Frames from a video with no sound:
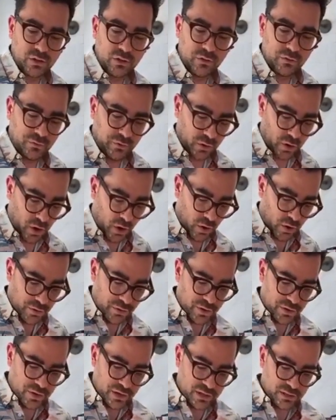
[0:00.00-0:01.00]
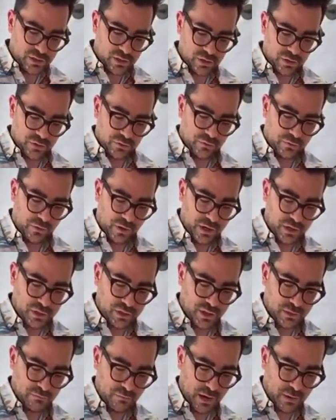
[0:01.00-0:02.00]
for all the things in your fridge
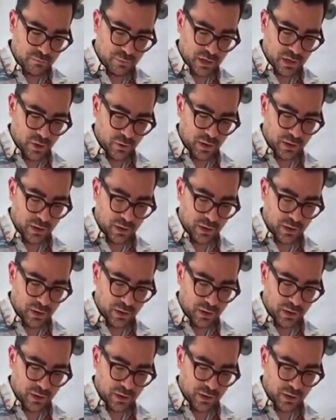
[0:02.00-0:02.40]
that might be going